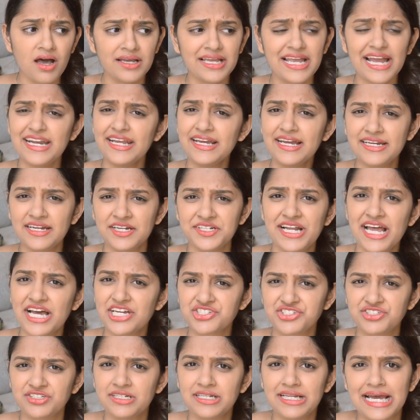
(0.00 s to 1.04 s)
Getting an
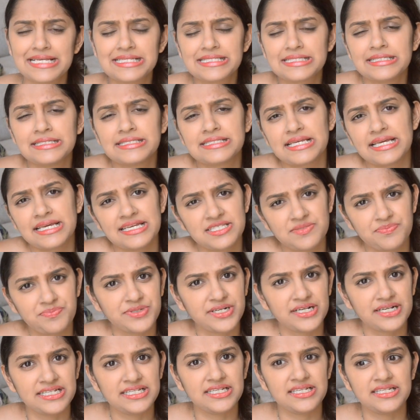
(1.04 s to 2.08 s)
international license is
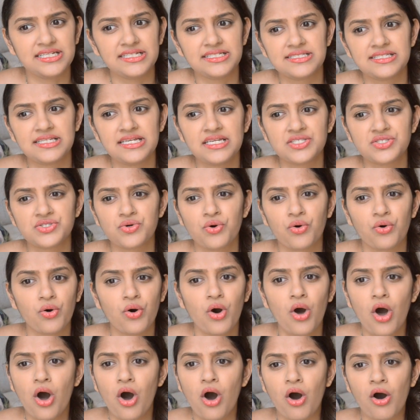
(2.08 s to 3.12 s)
pretty easy,
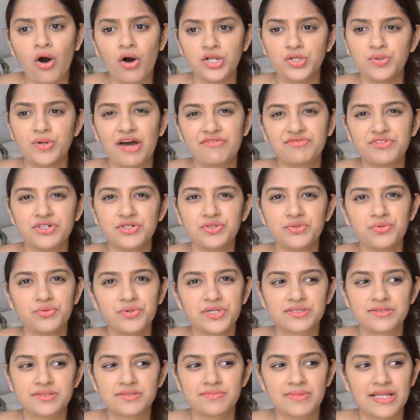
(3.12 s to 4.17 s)
so all you have to do
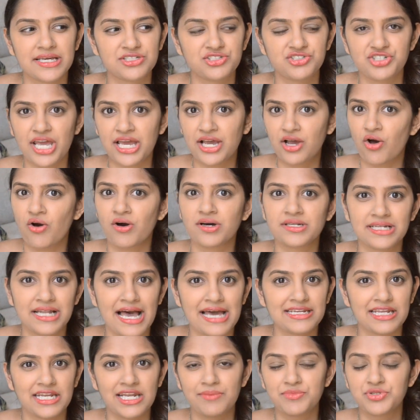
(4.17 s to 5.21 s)
is like check
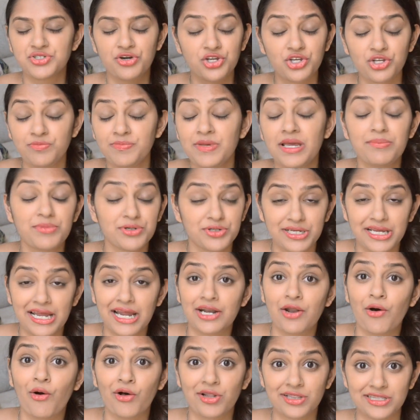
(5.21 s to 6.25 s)
online and I'm sure you'll be able to
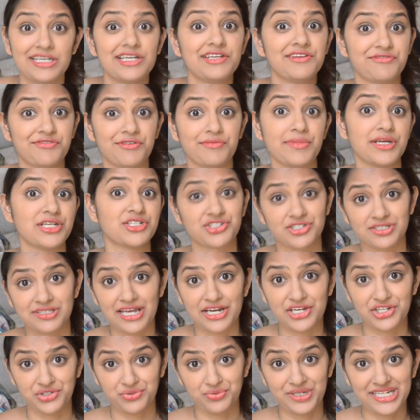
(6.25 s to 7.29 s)
get all the information
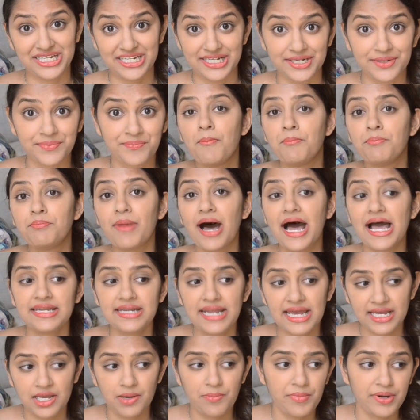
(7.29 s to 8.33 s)
that you need. My
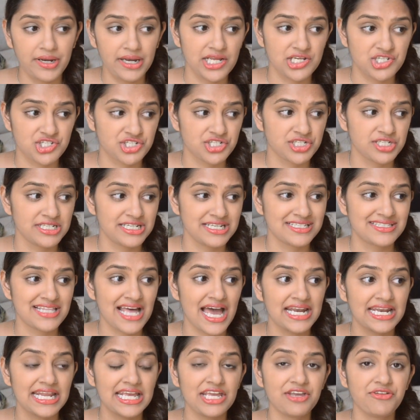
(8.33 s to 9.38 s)
recommendation is
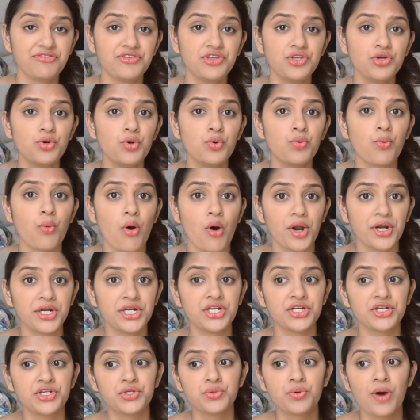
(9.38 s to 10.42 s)
that if you
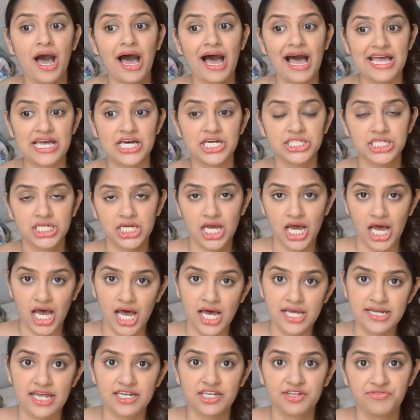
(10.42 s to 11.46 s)
want to hire a
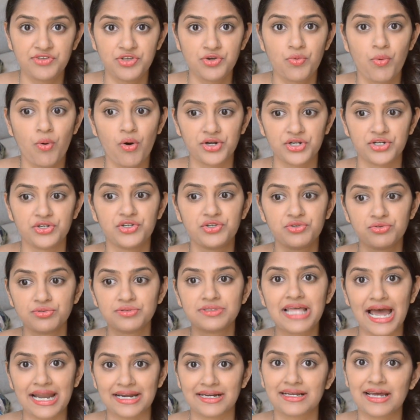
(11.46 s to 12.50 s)
car and if you want to do
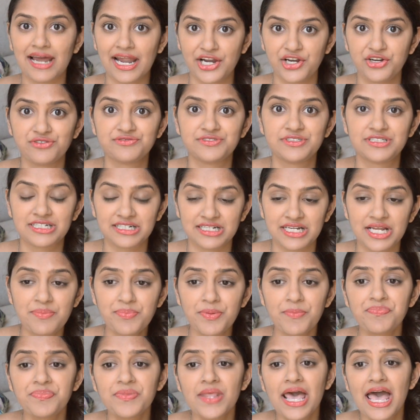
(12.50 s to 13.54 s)
that kind of
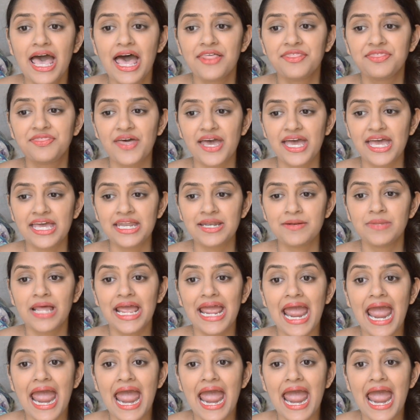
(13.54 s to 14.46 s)
trip, then